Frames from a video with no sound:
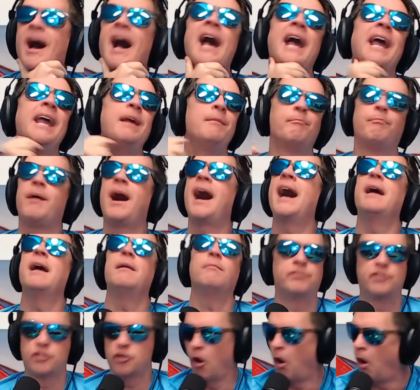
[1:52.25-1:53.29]
By
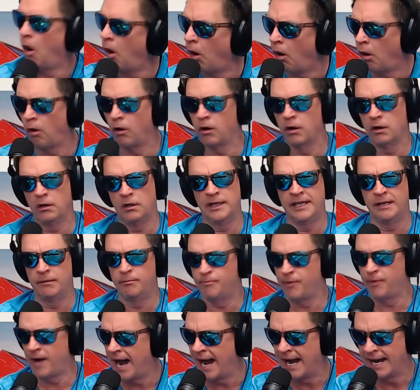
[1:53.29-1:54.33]
by
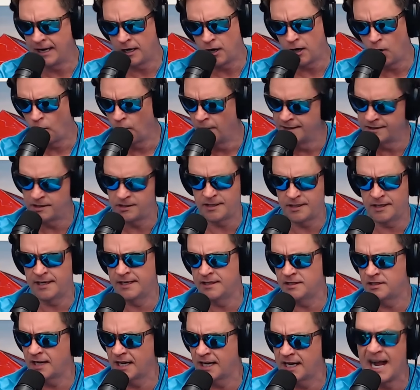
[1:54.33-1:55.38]
totally by
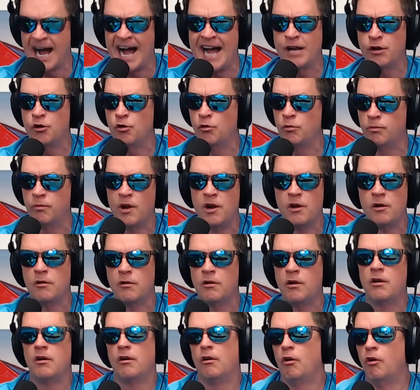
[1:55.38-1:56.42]
coincidence, a guy who
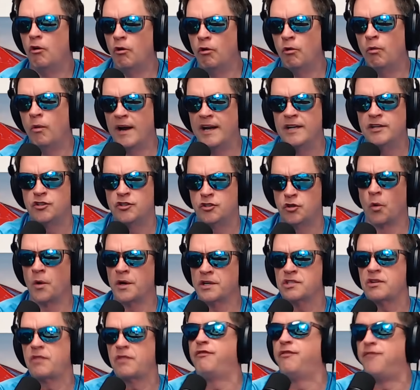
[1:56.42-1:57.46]
who
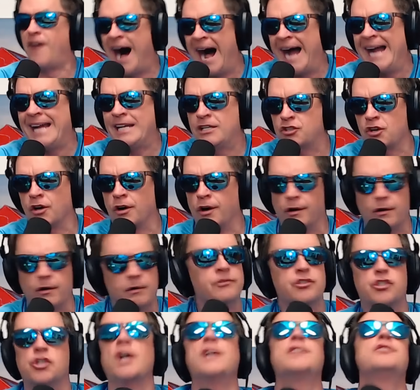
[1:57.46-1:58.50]
endorsed
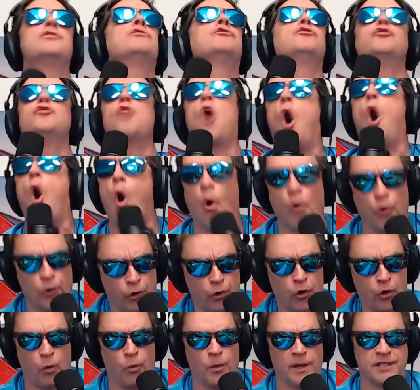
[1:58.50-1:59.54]
Pfizer, just
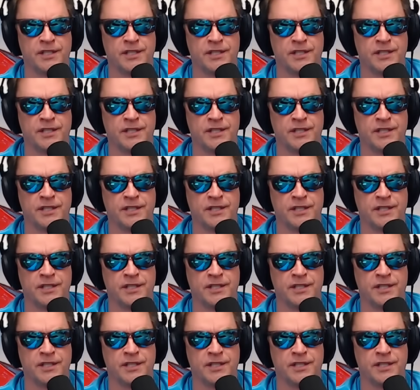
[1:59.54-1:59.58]
total